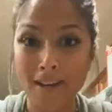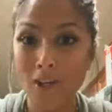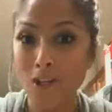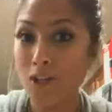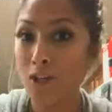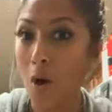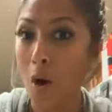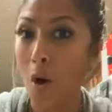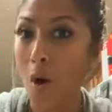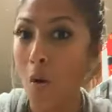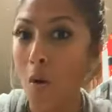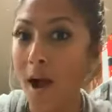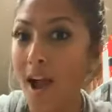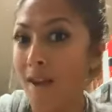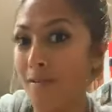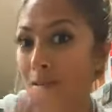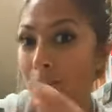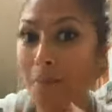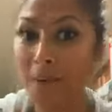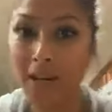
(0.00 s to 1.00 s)
So I
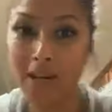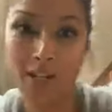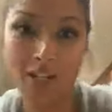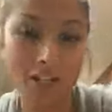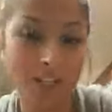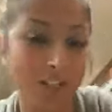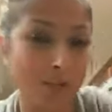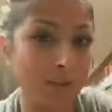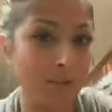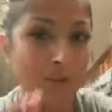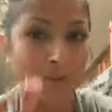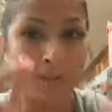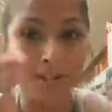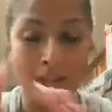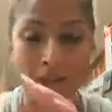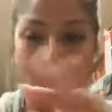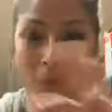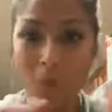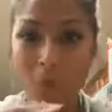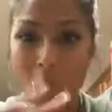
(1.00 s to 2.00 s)
have to pick and choose
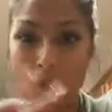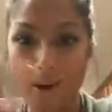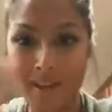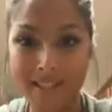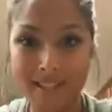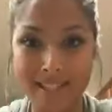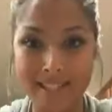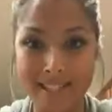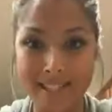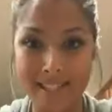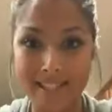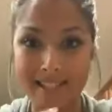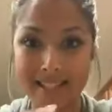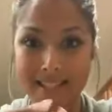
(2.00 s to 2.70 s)
like what's